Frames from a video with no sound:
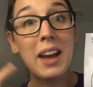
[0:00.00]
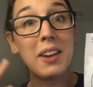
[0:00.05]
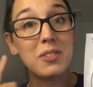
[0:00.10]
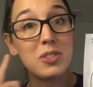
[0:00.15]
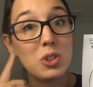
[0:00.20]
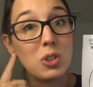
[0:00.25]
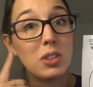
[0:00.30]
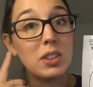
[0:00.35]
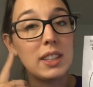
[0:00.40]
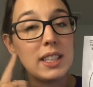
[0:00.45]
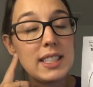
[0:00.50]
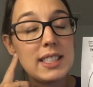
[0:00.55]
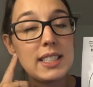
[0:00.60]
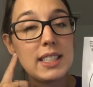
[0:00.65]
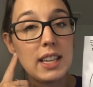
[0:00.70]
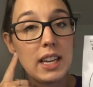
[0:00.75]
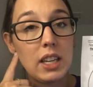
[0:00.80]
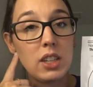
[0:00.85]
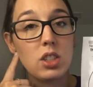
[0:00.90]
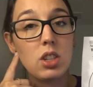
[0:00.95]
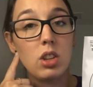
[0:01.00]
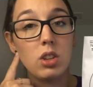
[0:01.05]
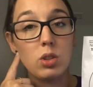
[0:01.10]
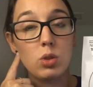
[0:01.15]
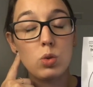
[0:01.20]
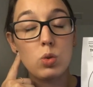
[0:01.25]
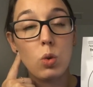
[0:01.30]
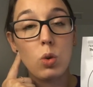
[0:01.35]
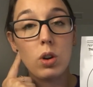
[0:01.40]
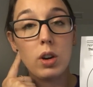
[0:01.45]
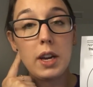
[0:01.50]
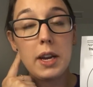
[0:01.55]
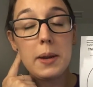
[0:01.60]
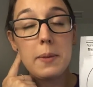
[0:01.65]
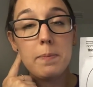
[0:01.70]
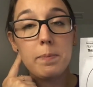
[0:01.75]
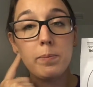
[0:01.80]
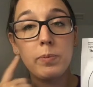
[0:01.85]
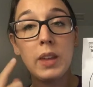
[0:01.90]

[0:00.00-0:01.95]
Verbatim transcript: after listening to the story.